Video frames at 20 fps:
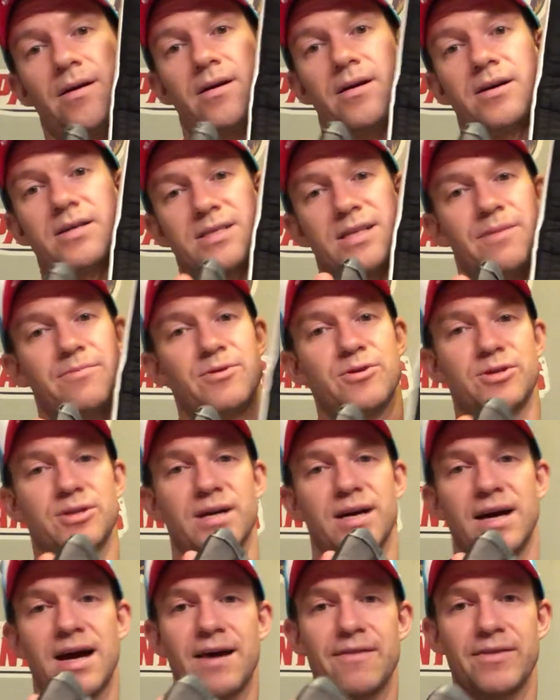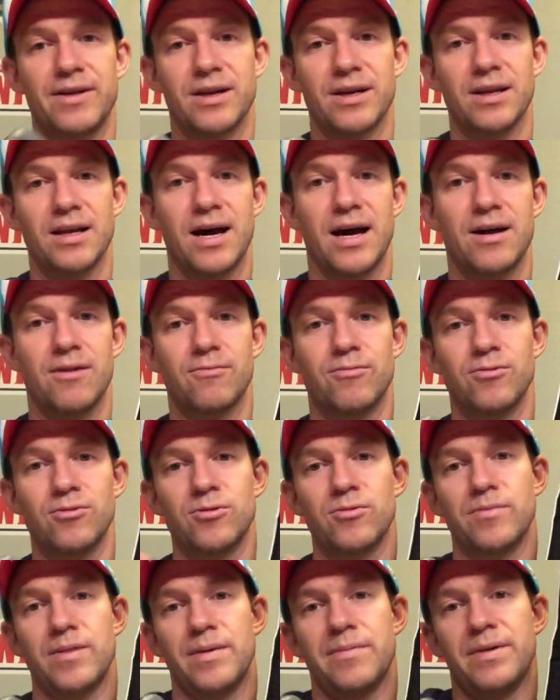because I'm used to having a lot of
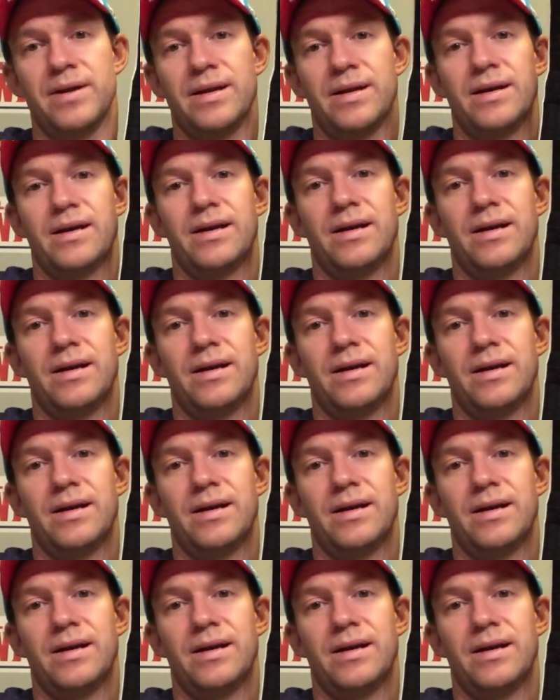room. I mean,